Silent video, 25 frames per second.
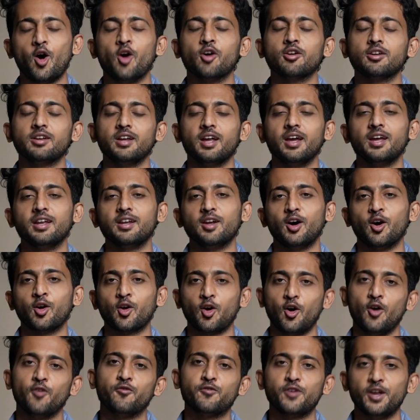online or
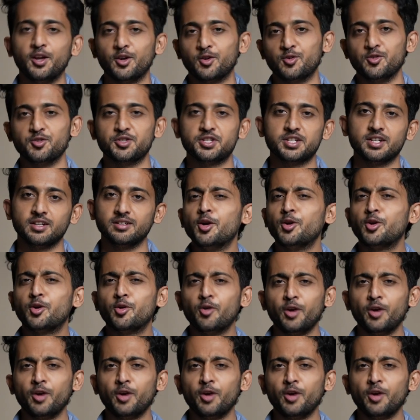offline coaching.